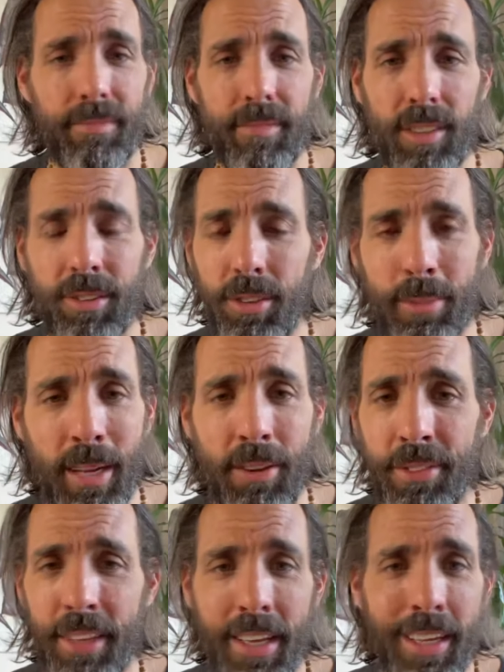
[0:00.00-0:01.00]
just doing my
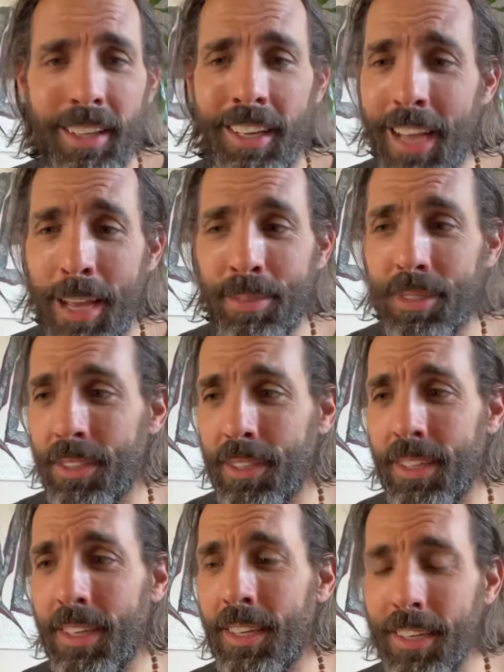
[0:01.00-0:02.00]
own thing, like
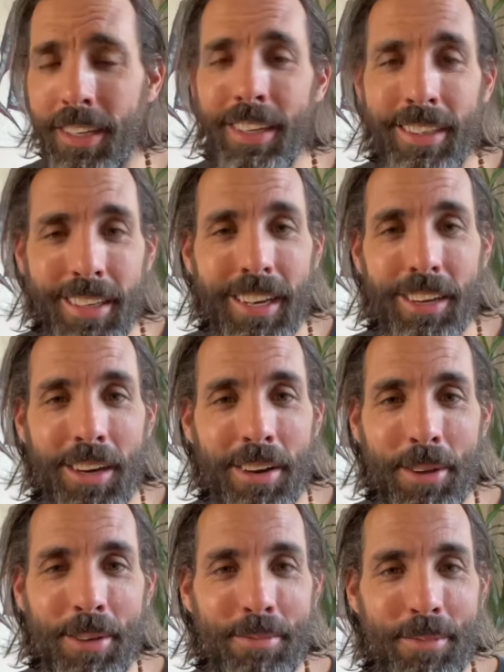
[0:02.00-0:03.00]
absolutely, you know, I
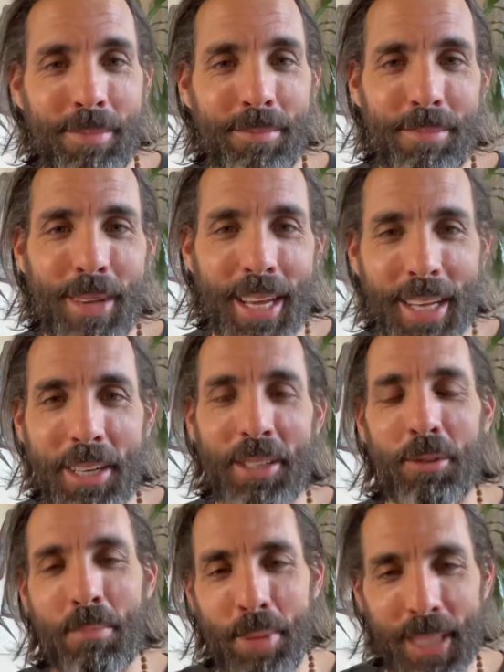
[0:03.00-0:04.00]
mean, making it
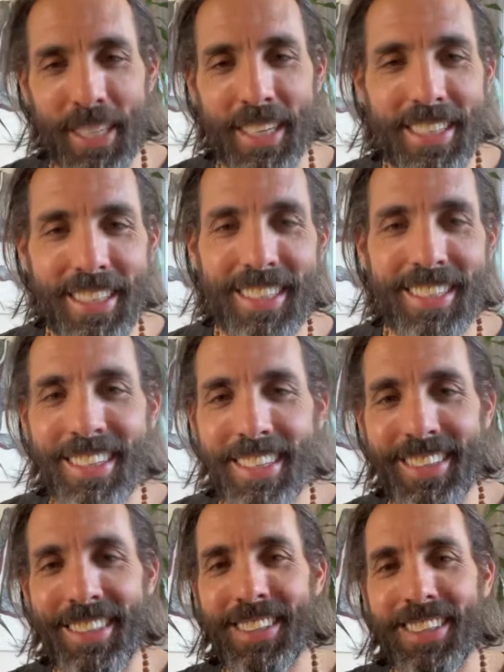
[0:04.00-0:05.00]
into a business.
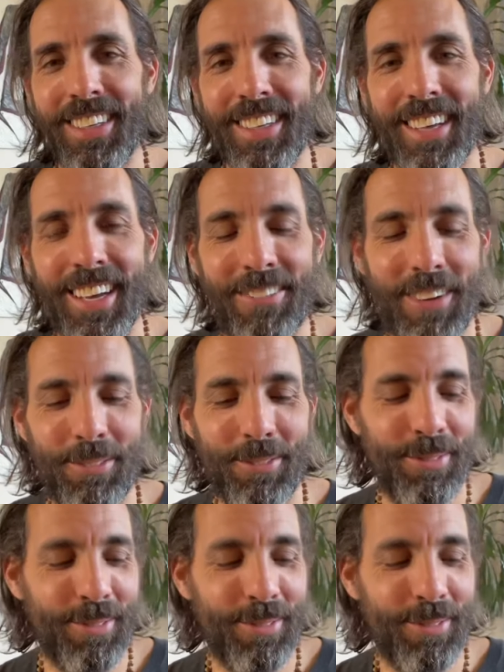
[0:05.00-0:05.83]
And I mean,